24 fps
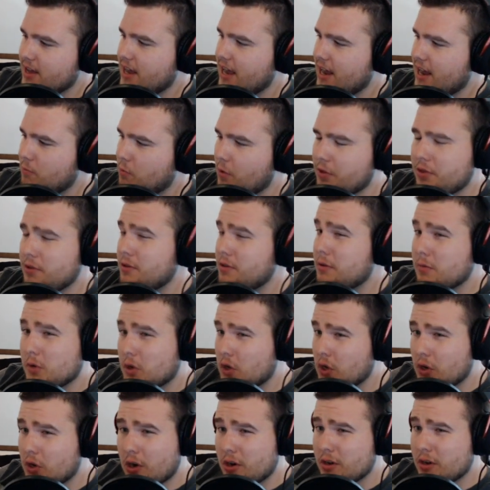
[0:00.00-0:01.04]
And whether they were
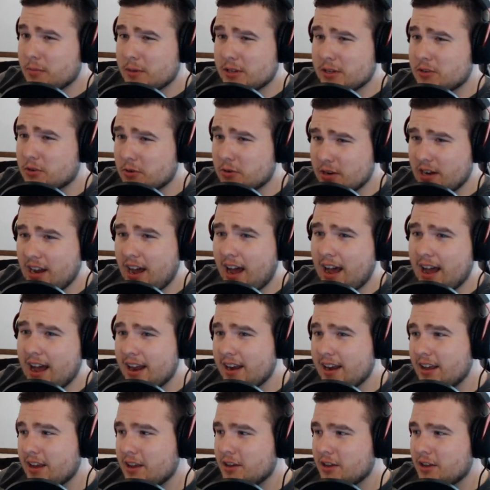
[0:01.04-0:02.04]
good arguments or not,